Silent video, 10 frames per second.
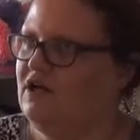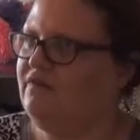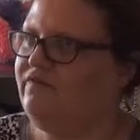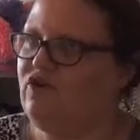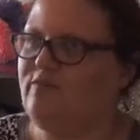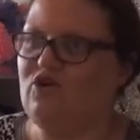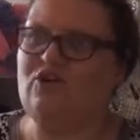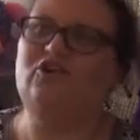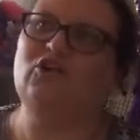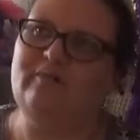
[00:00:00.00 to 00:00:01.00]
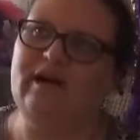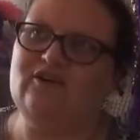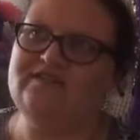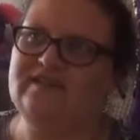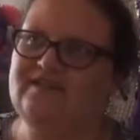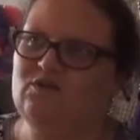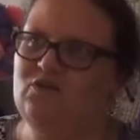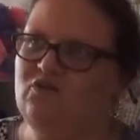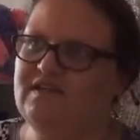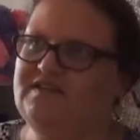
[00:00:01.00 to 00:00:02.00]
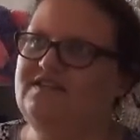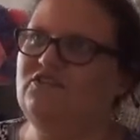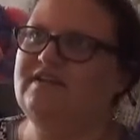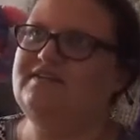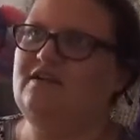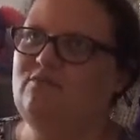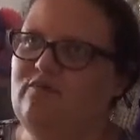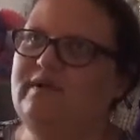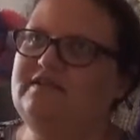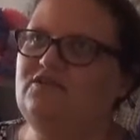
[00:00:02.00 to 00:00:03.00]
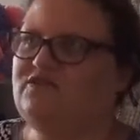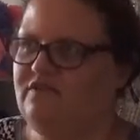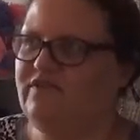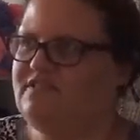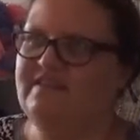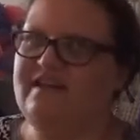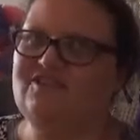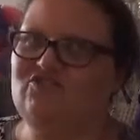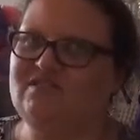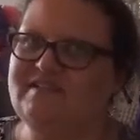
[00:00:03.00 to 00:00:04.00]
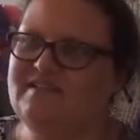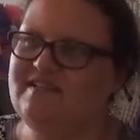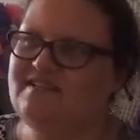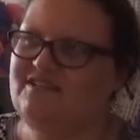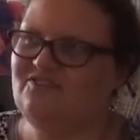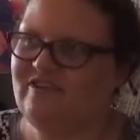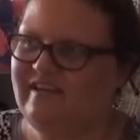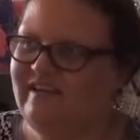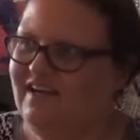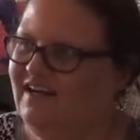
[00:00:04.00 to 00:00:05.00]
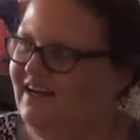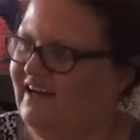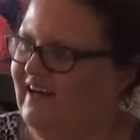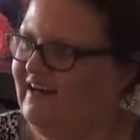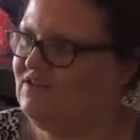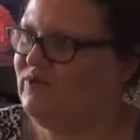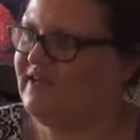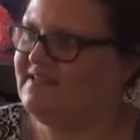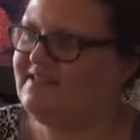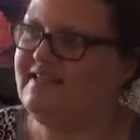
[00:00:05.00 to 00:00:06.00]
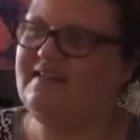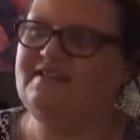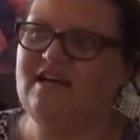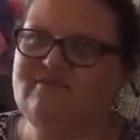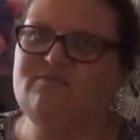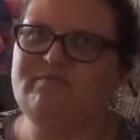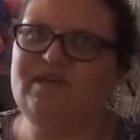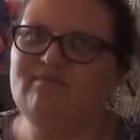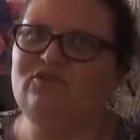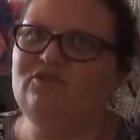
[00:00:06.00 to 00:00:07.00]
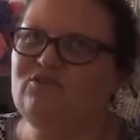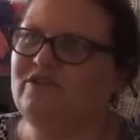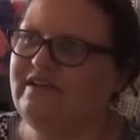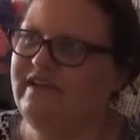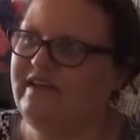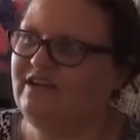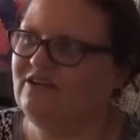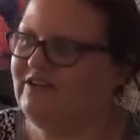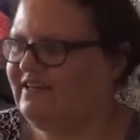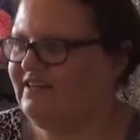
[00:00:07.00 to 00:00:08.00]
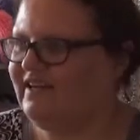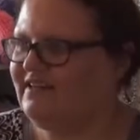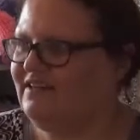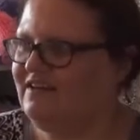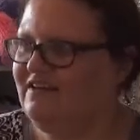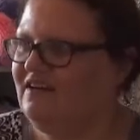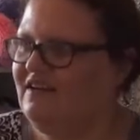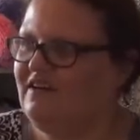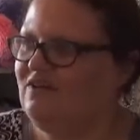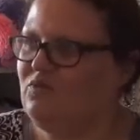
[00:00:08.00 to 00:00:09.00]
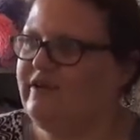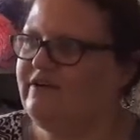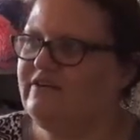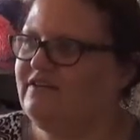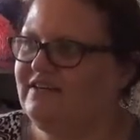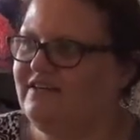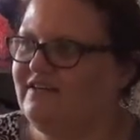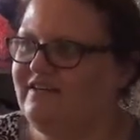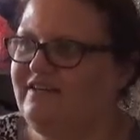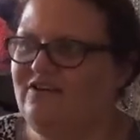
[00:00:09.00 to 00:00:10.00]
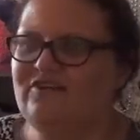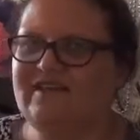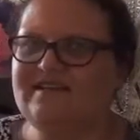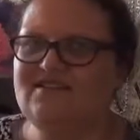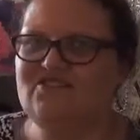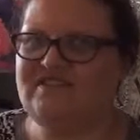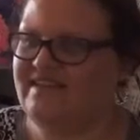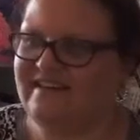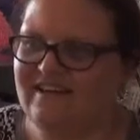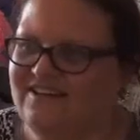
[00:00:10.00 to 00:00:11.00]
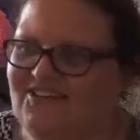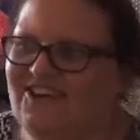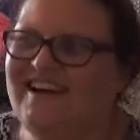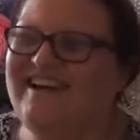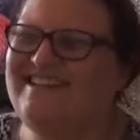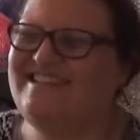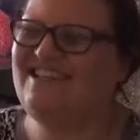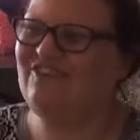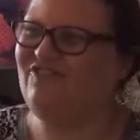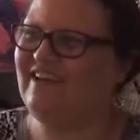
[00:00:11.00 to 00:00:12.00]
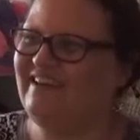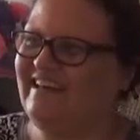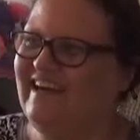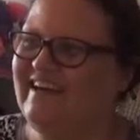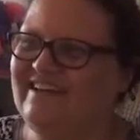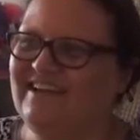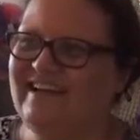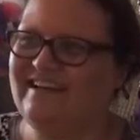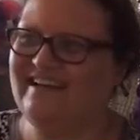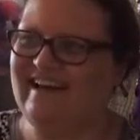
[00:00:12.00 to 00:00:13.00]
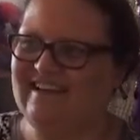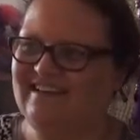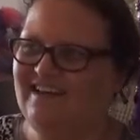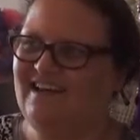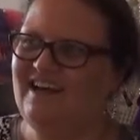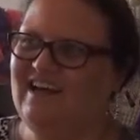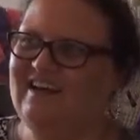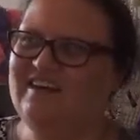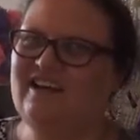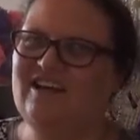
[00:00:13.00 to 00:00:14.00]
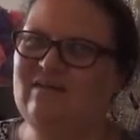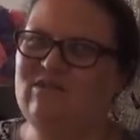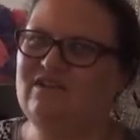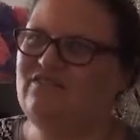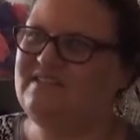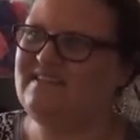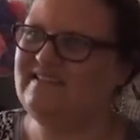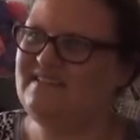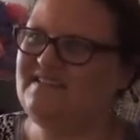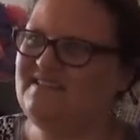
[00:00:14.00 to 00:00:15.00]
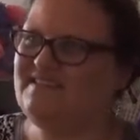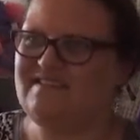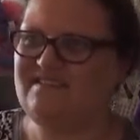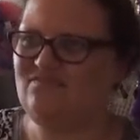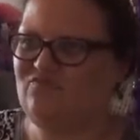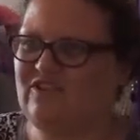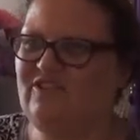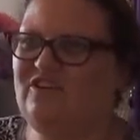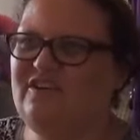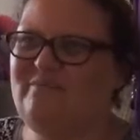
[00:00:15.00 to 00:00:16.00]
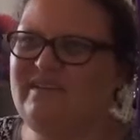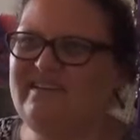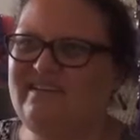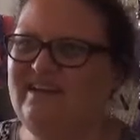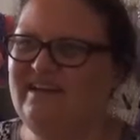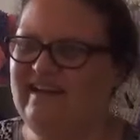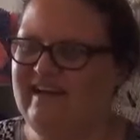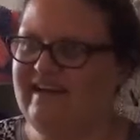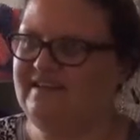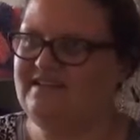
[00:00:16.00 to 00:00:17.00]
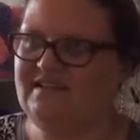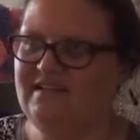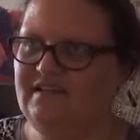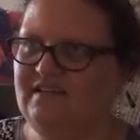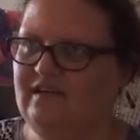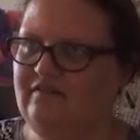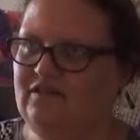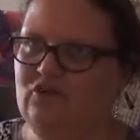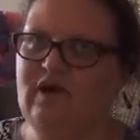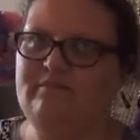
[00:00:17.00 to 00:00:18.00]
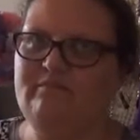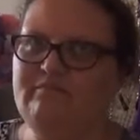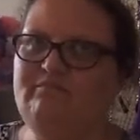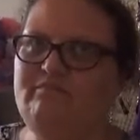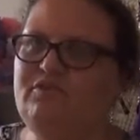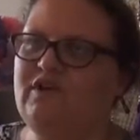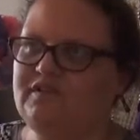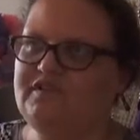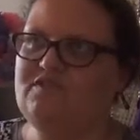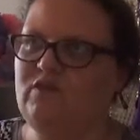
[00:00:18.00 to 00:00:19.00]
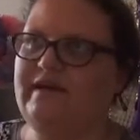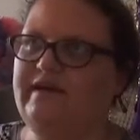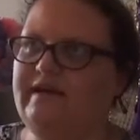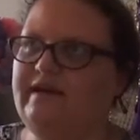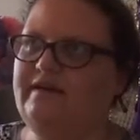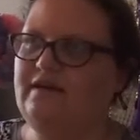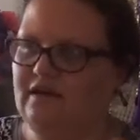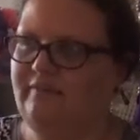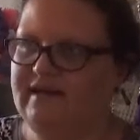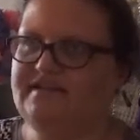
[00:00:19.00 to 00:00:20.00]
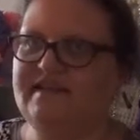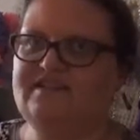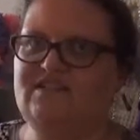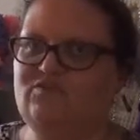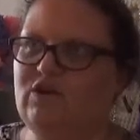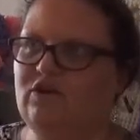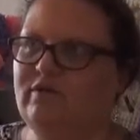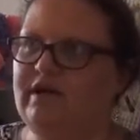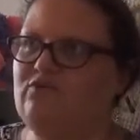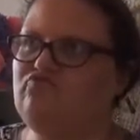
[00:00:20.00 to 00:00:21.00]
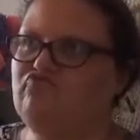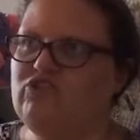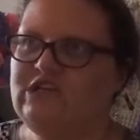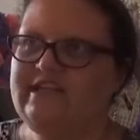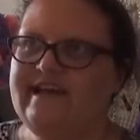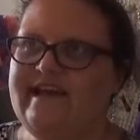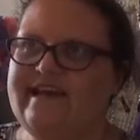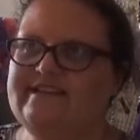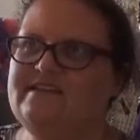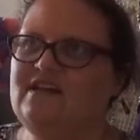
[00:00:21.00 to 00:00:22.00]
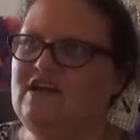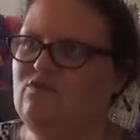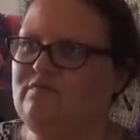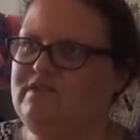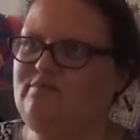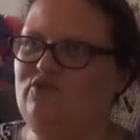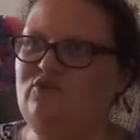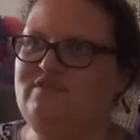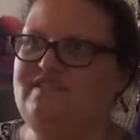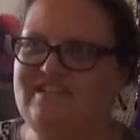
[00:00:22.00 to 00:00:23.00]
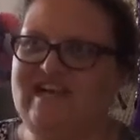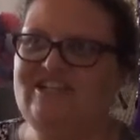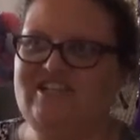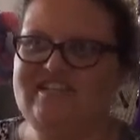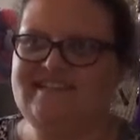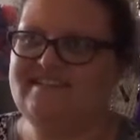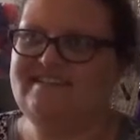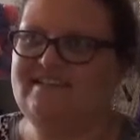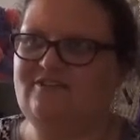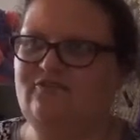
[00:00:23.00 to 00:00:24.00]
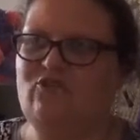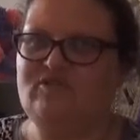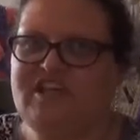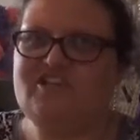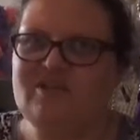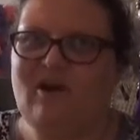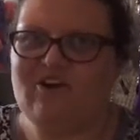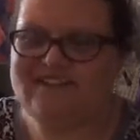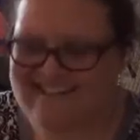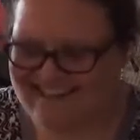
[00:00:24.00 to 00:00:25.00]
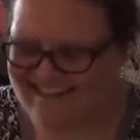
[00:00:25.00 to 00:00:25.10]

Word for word: former clubhouse, as it were, that still has some mementos of its naturalist history. And we can see the types of people who are there and like the weird, uh, you know, things they're sitting under and stuff like that. I like that. I think a couple of the sentences run on a bit, and uh, you know, I put it this way in uh, my text as well, but I really hate when people use dashes instead of quotation marks